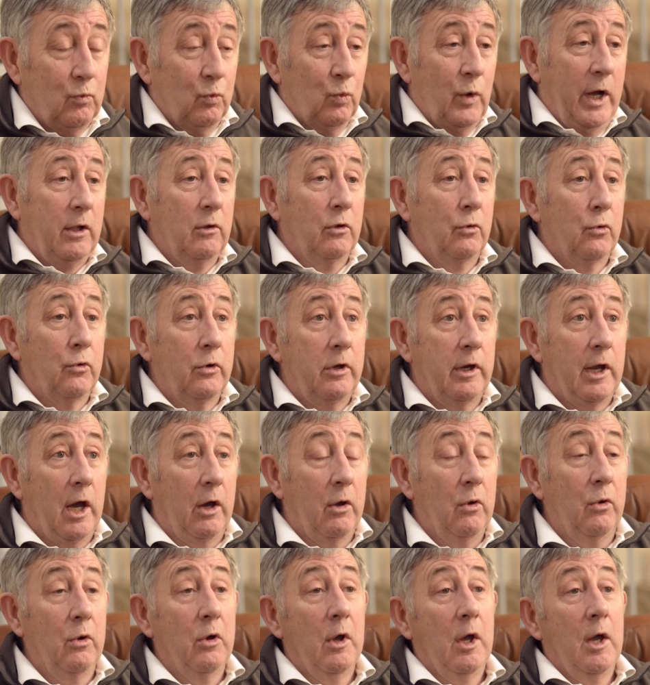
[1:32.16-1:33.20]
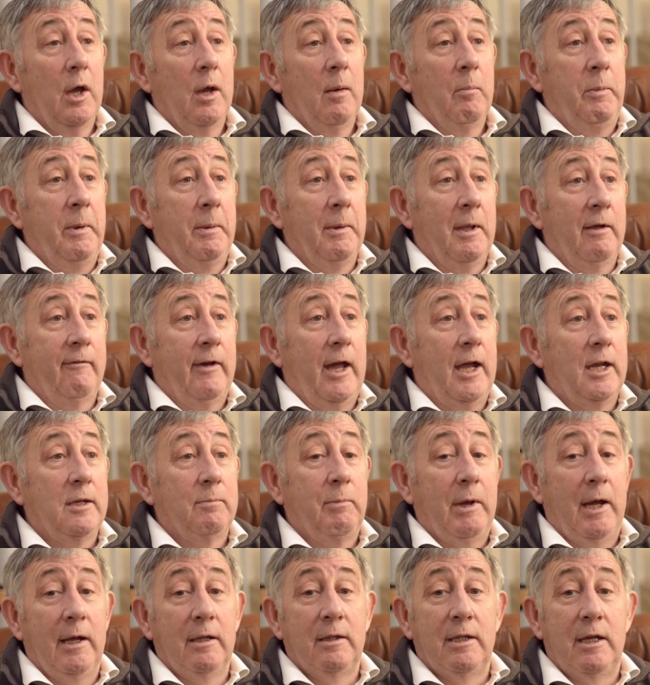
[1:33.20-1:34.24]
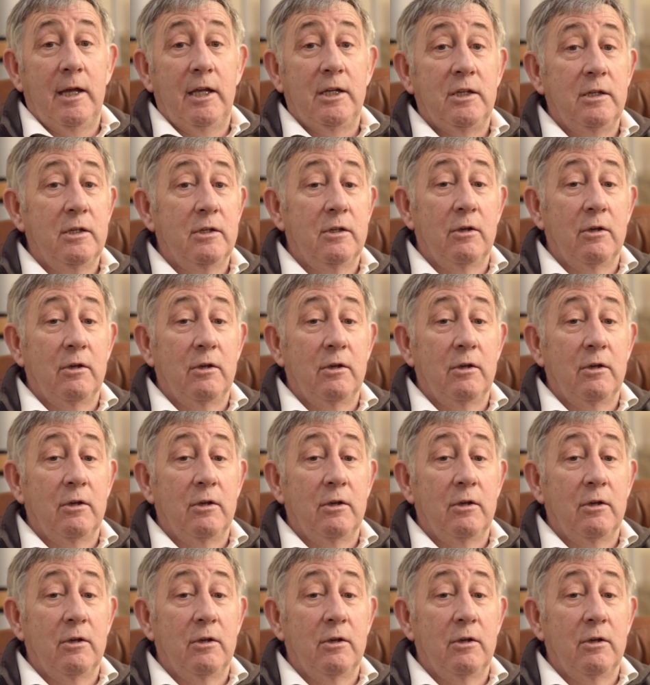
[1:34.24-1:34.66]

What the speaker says: well known now. People have expectations